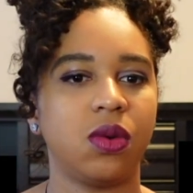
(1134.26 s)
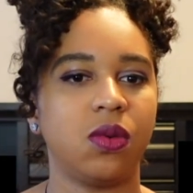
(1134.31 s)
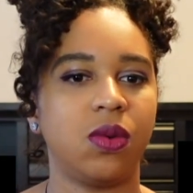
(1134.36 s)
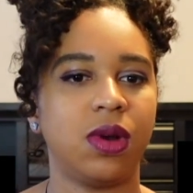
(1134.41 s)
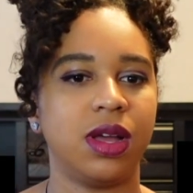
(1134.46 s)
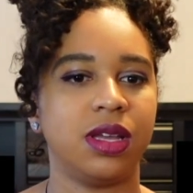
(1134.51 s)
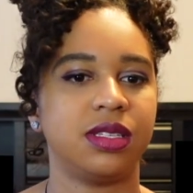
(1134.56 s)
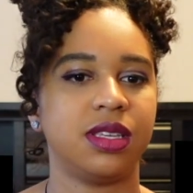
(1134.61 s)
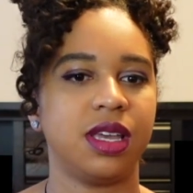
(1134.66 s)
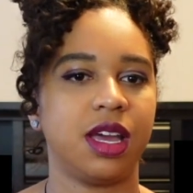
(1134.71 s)

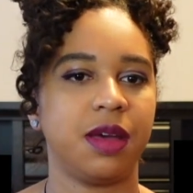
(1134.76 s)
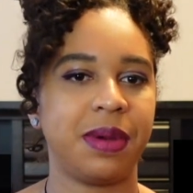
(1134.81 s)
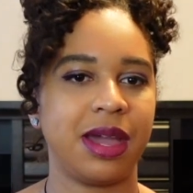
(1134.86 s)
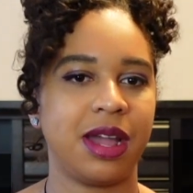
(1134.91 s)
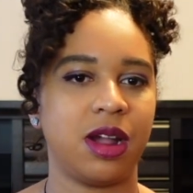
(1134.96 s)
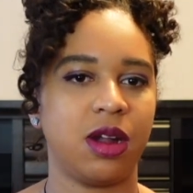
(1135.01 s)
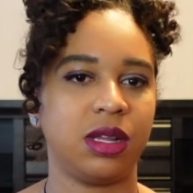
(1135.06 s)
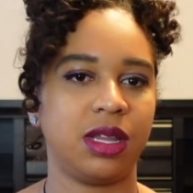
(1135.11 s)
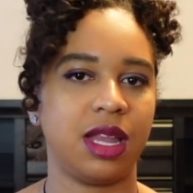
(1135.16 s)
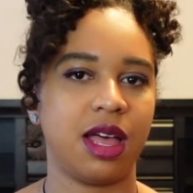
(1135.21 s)
was a
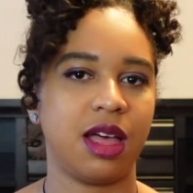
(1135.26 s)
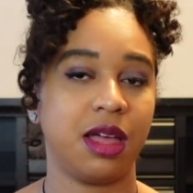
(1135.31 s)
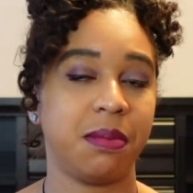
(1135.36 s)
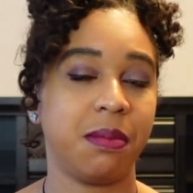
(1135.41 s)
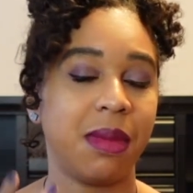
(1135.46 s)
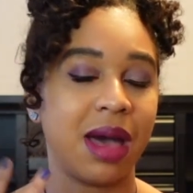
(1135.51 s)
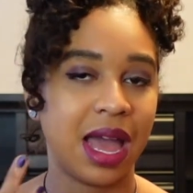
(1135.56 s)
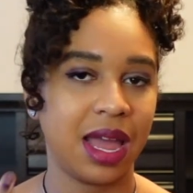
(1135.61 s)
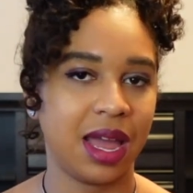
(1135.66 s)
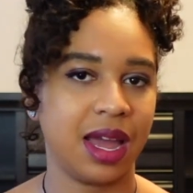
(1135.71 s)
parallel in
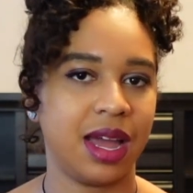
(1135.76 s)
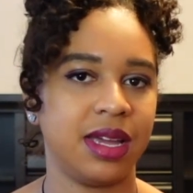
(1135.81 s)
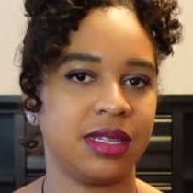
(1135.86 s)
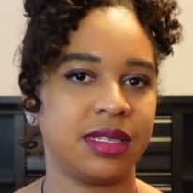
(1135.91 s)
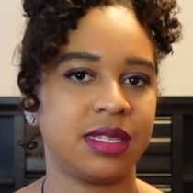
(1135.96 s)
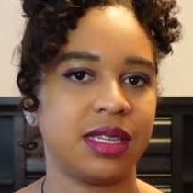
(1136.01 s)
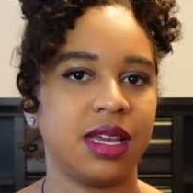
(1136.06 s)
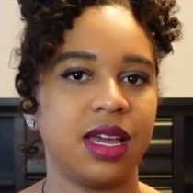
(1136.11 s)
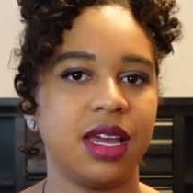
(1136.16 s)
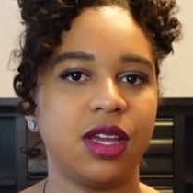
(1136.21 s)
my
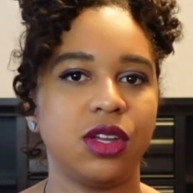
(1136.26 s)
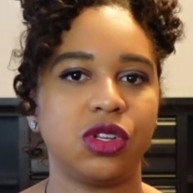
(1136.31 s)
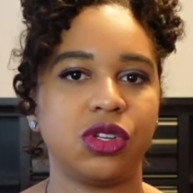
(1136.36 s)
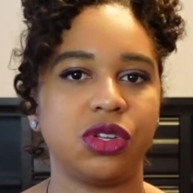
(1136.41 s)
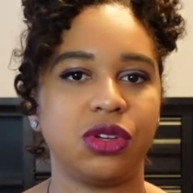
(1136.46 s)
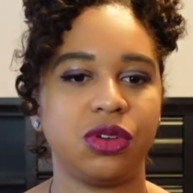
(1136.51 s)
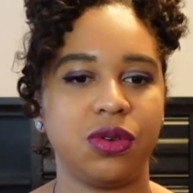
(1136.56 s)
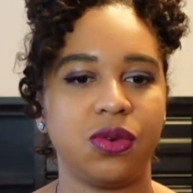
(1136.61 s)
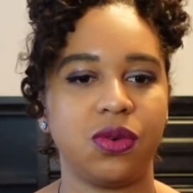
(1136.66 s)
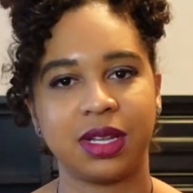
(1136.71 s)
eyes
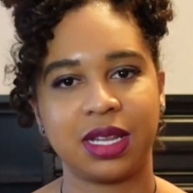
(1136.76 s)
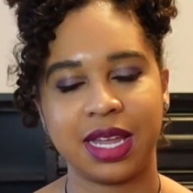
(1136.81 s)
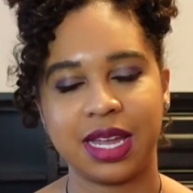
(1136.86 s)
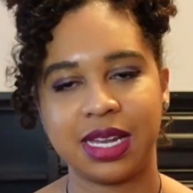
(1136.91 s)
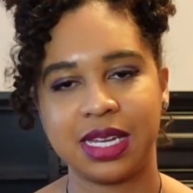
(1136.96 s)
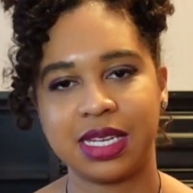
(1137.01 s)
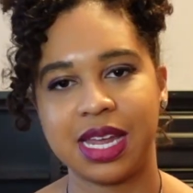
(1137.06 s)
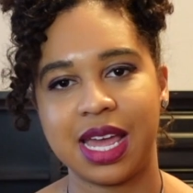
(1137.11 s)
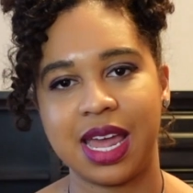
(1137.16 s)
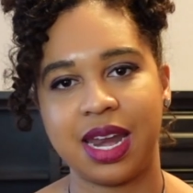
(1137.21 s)
to
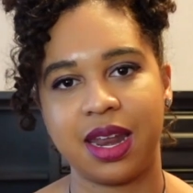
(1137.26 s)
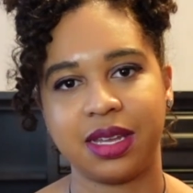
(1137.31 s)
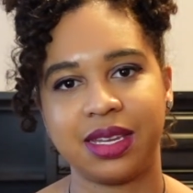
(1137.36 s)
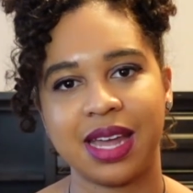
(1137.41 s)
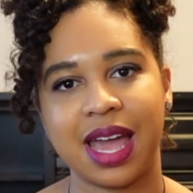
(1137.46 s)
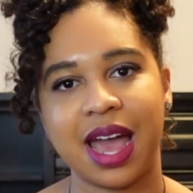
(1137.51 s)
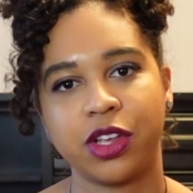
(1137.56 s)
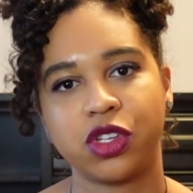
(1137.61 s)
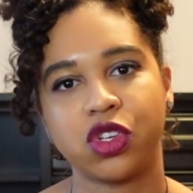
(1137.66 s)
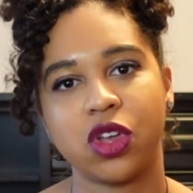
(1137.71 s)
Clint and
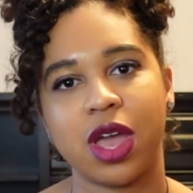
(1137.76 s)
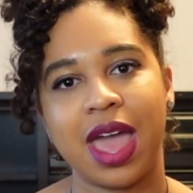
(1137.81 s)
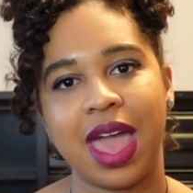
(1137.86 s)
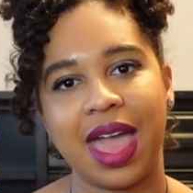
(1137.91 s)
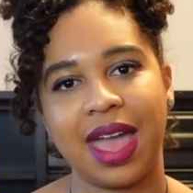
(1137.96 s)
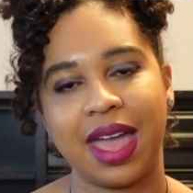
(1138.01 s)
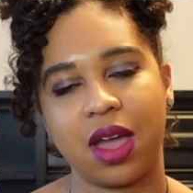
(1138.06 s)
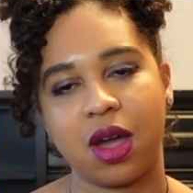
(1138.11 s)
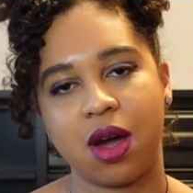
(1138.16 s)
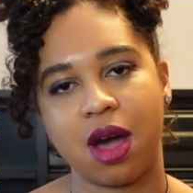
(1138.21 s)
Natasha
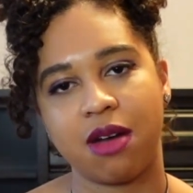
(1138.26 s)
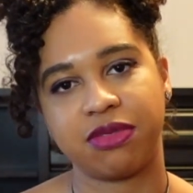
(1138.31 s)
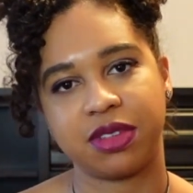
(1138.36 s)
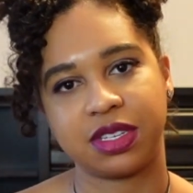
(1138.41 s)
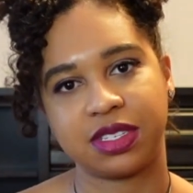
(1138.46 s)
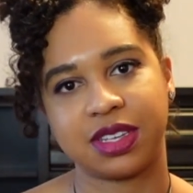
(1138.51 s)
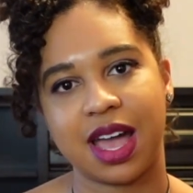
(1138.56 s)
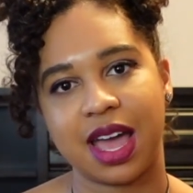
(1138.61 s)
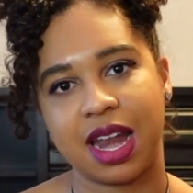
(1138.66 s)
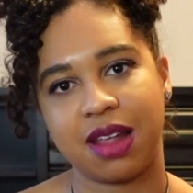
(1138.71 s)
hanging off the
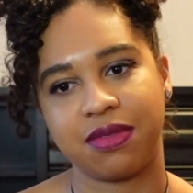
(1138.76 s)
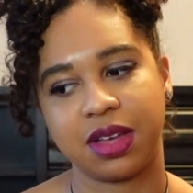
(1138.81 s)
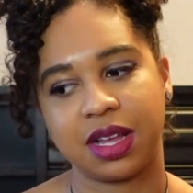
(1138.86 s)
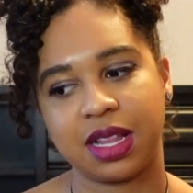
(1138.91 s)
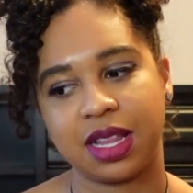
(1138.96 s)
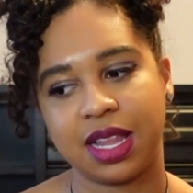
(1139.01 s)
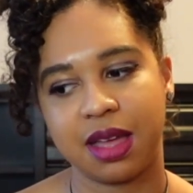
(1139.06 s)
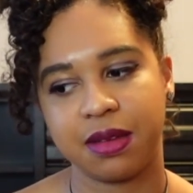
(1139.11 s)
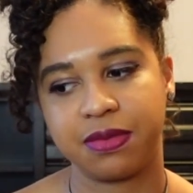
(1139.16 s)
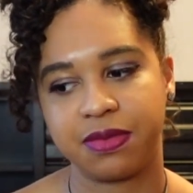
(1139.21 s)
side of the
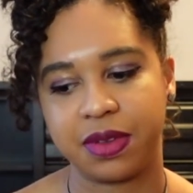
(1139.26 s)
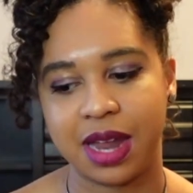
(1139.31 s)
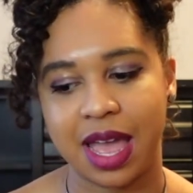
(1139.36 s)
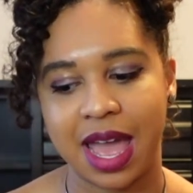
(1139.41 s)
cliff in